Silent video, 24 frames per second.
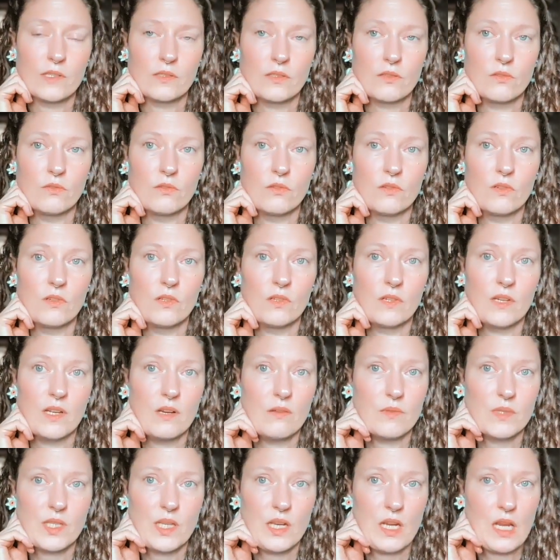school and it
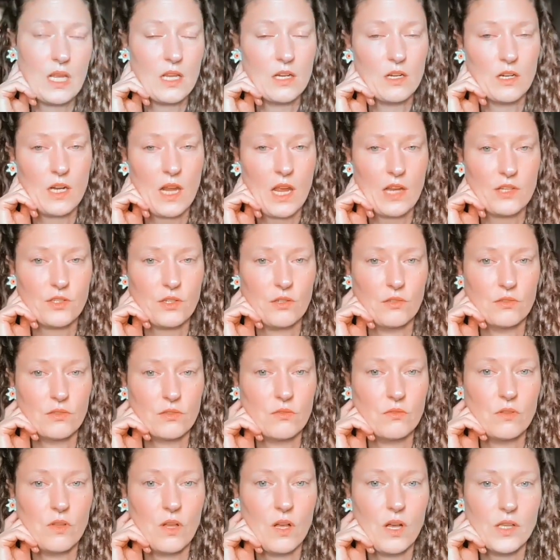was an international
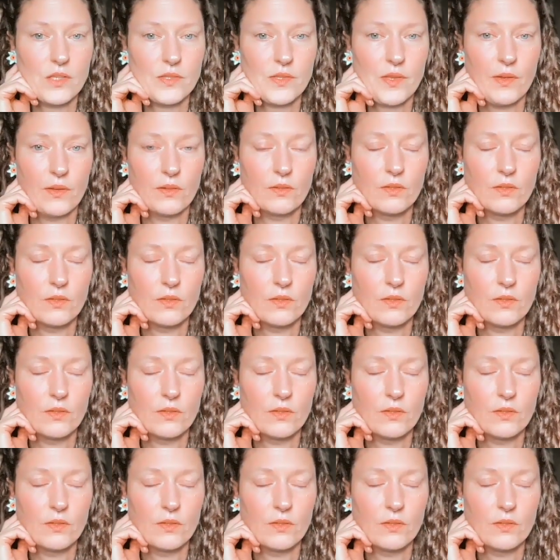school also.